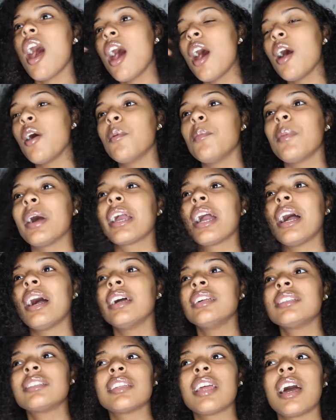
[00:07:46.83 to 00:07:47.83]
Oh my
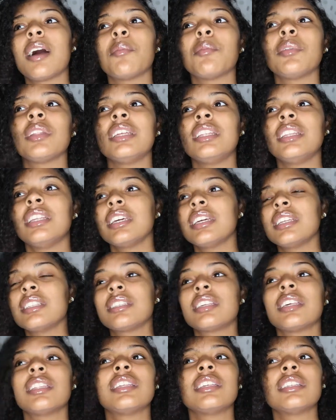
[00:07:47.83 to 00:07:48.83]
God, it's not blending
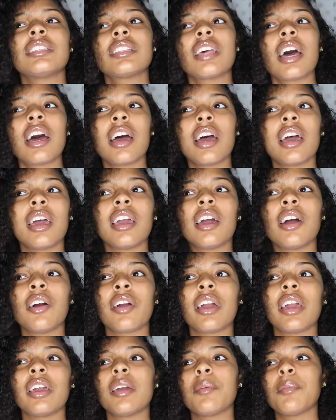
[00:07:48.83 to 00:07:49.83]
into this side.
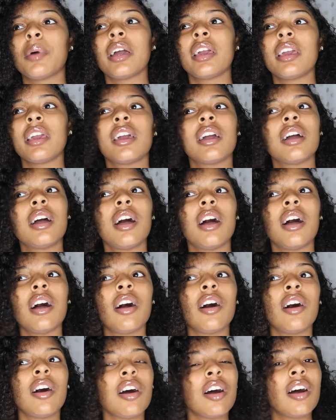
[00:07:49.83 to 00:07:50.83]
Okay, it might.
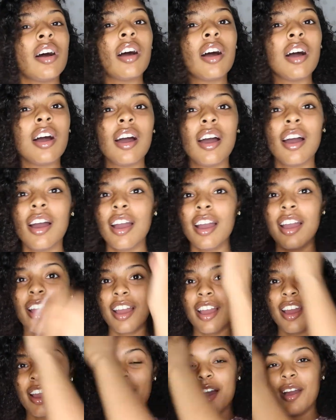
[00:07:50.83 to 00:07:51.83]
Oh,
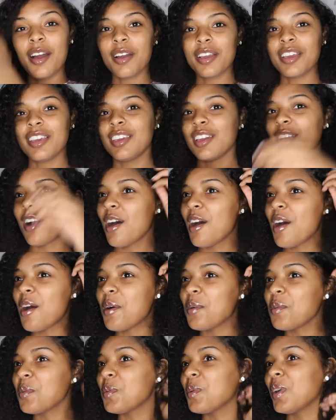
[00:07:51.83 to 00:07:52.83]

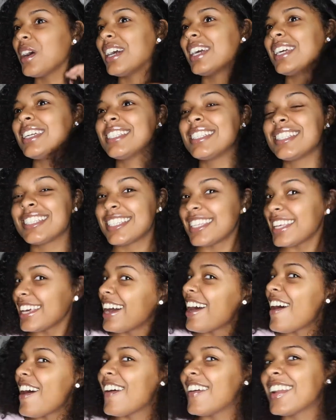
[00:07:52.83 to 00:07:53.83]
y'all, what?
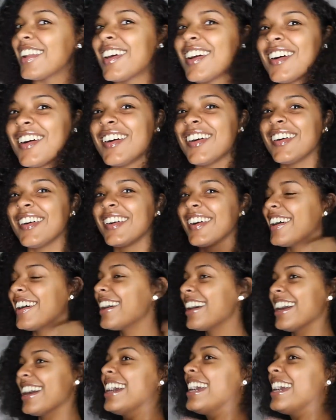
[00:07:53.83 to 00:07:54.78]
Hold on.